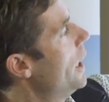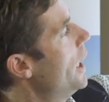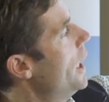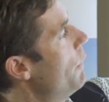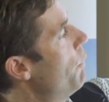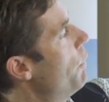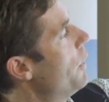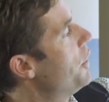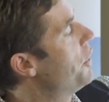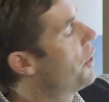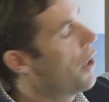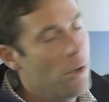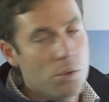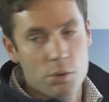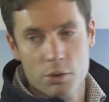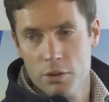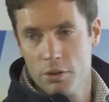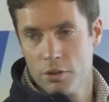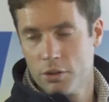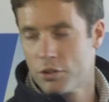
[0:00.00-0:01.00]
If we
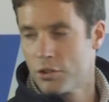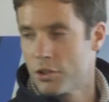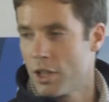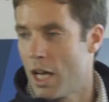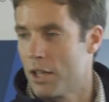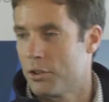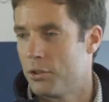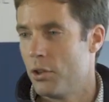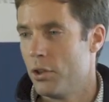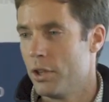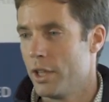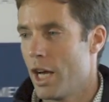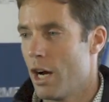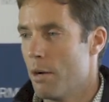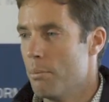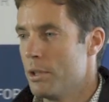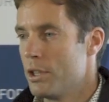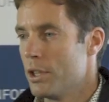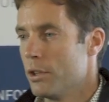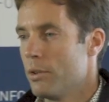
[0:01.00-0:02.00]
don't start turning our
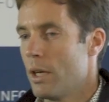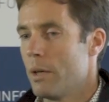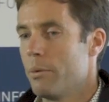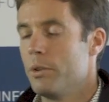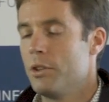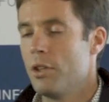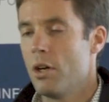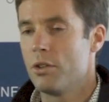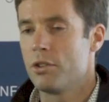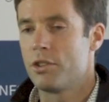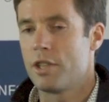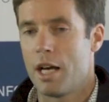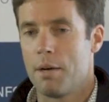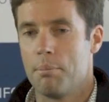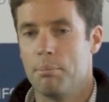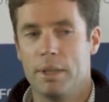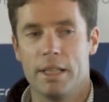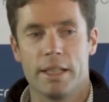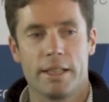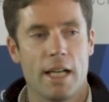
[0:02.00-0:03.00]
emissions out, if we don't
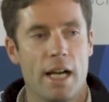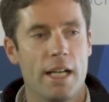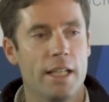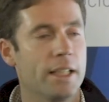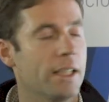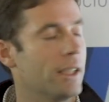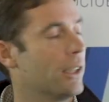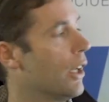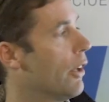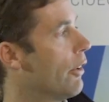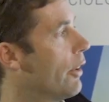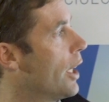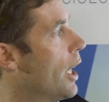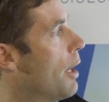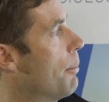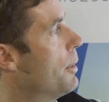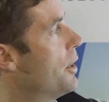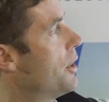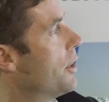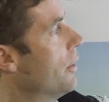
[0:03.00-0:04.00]
start mitigating and lowering
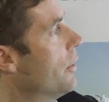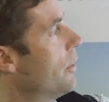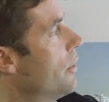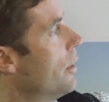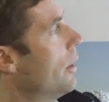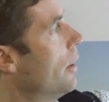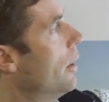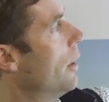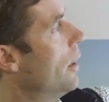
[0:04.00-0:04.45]
our emissions